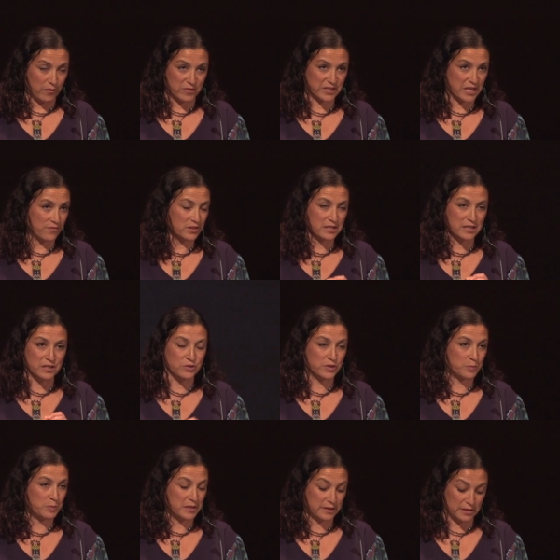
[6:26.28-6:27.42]
17 new
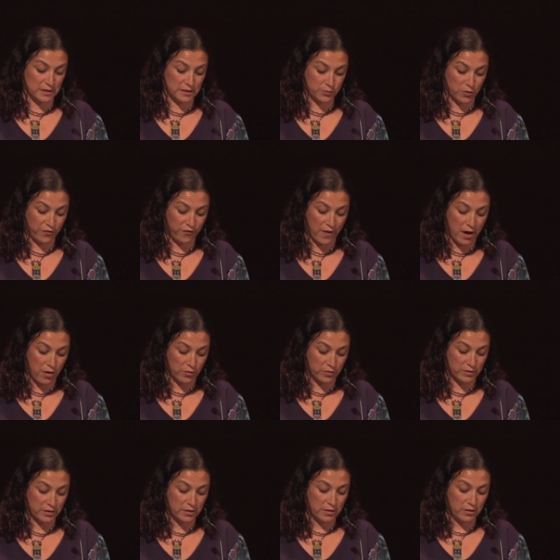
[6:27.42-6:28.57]
species were
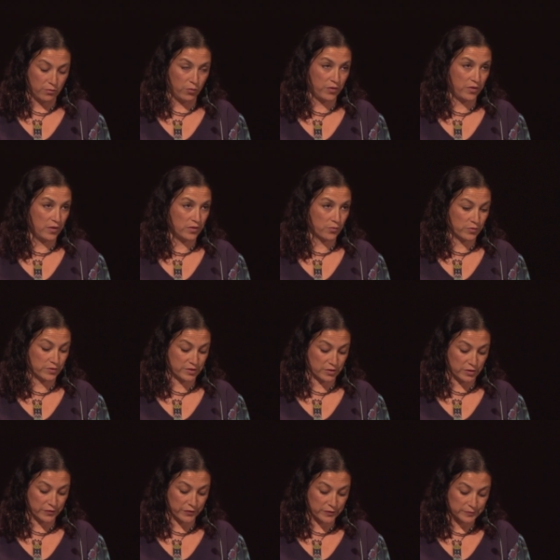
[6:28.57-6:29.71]
found within the
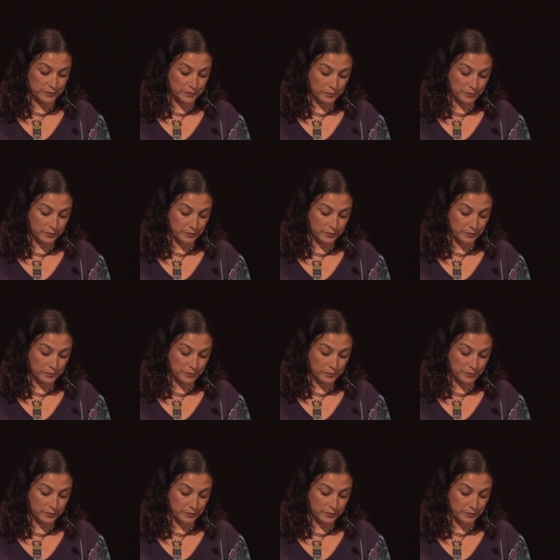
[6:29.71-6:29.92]
reserve.